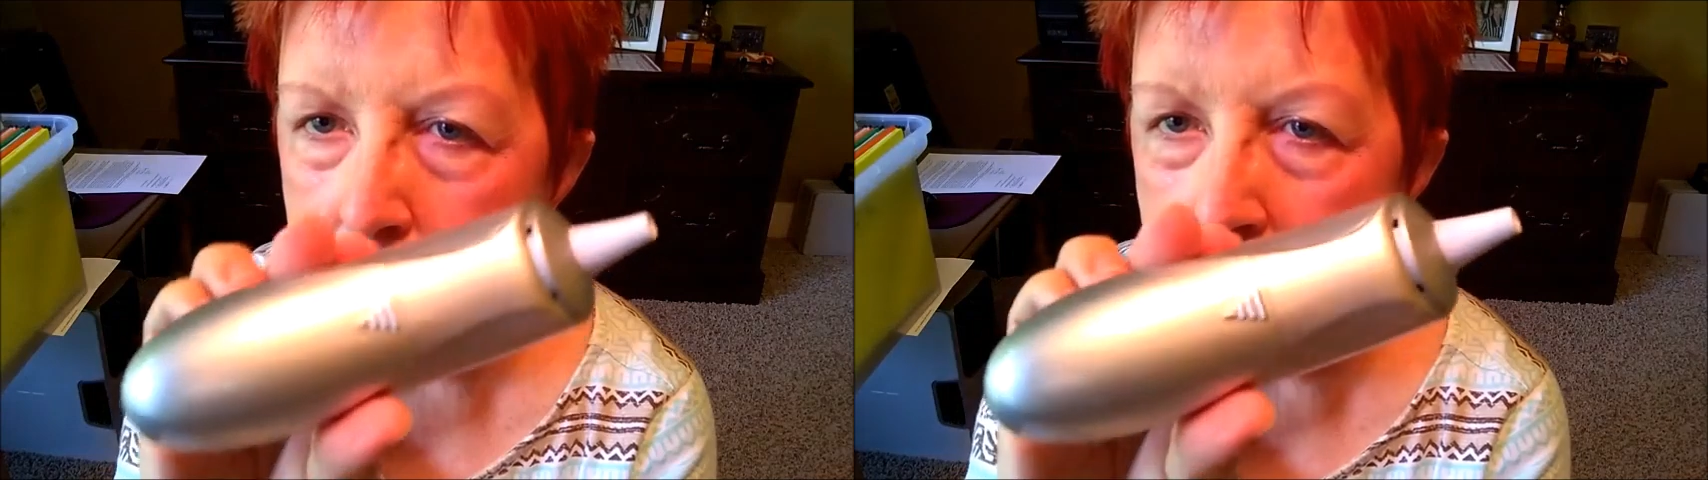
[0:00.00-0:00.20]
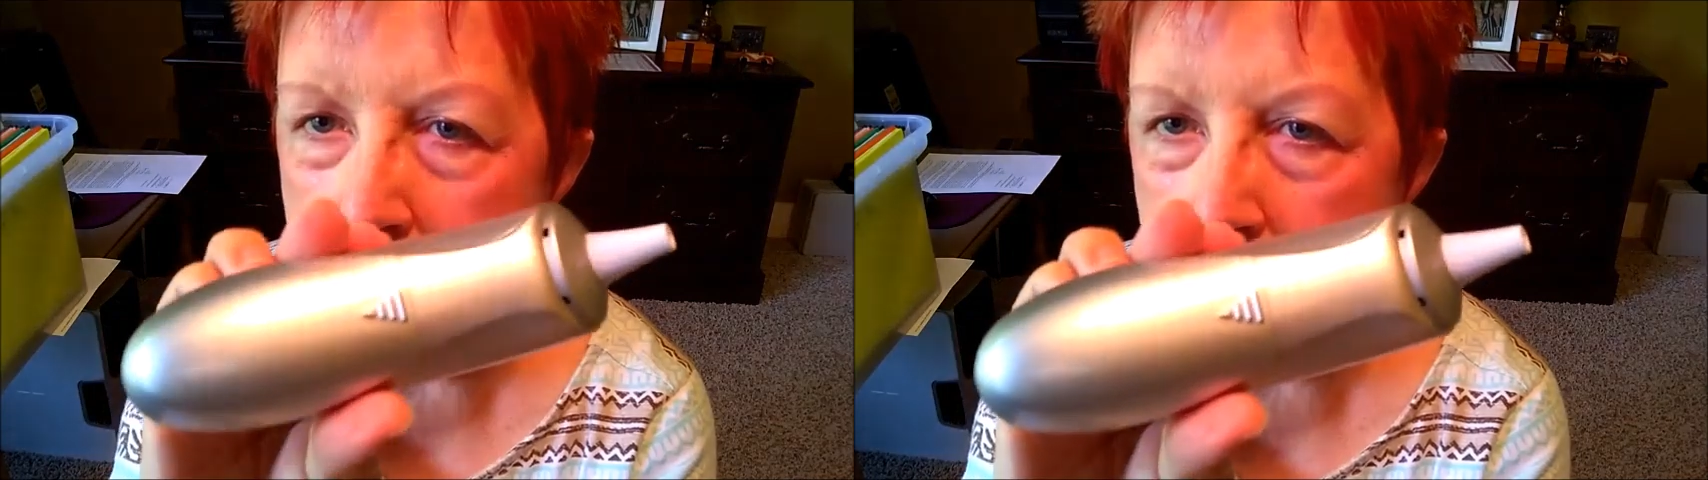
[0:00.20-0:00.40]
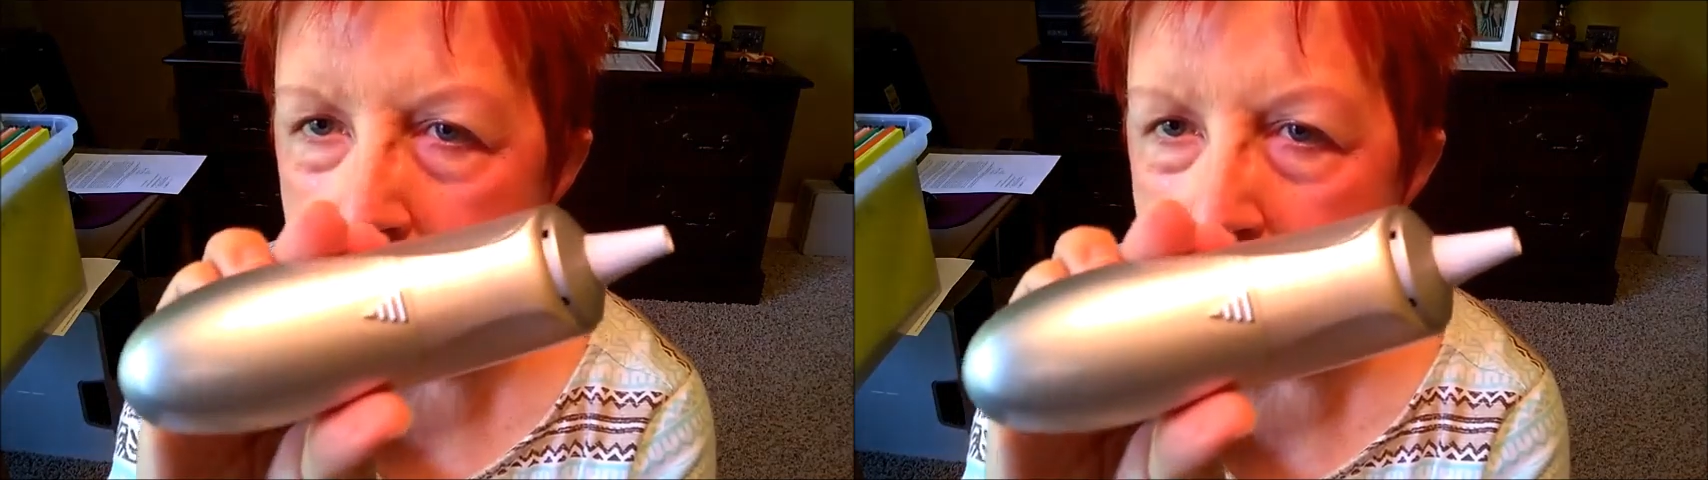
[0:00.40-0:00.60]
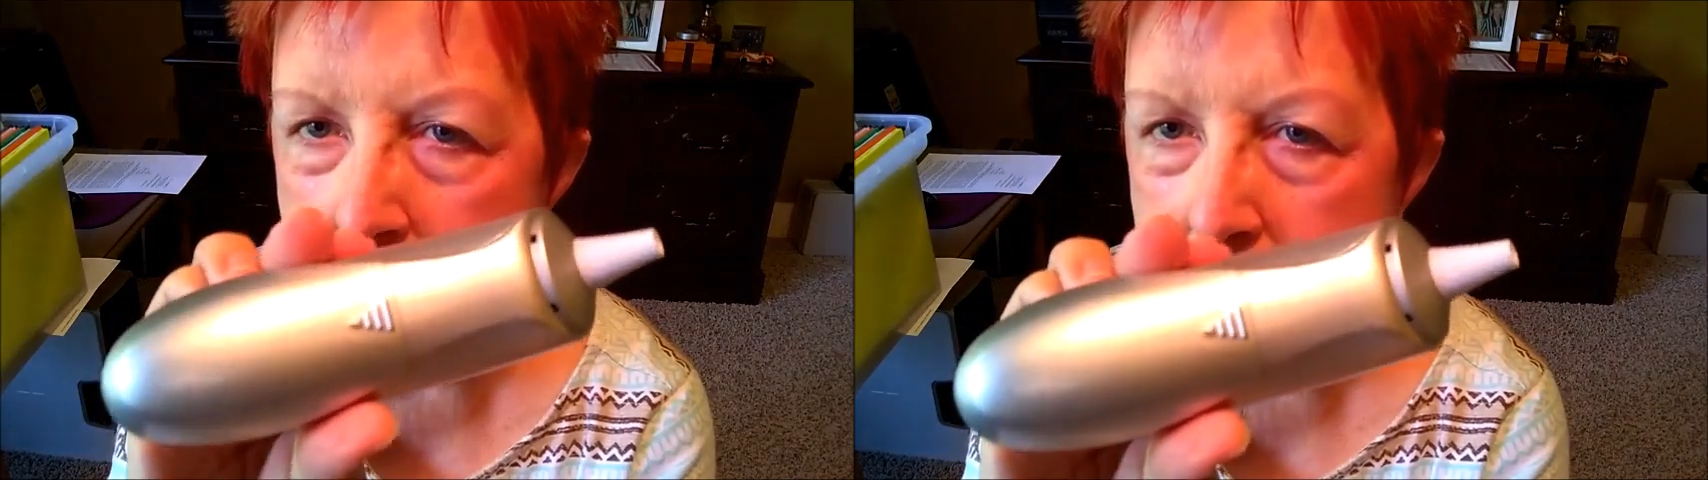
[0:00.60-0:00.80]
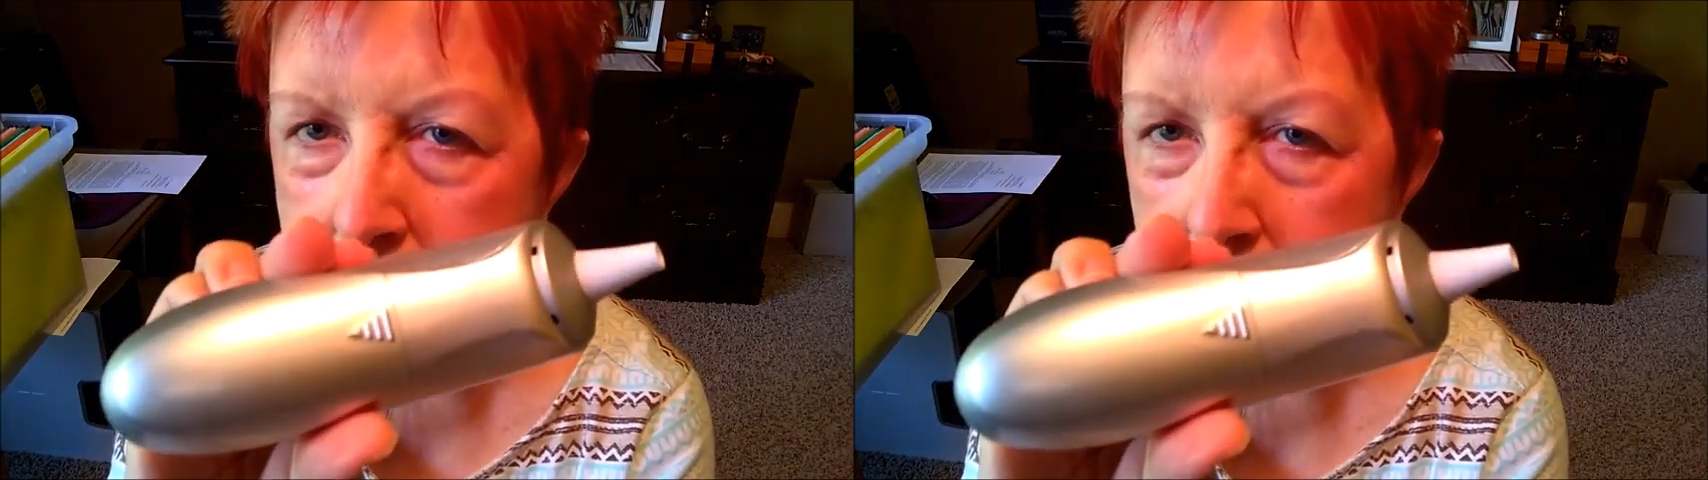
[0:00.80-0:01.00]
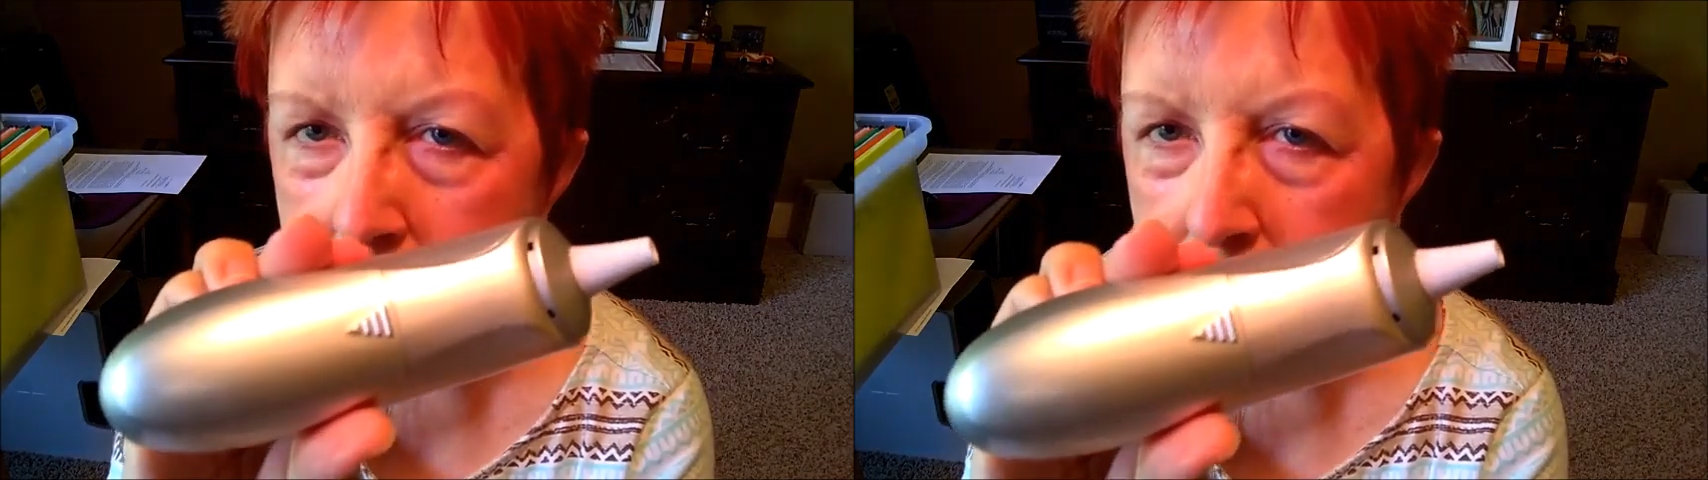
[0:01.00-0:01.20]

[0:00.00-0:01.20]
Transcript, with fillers: batteries,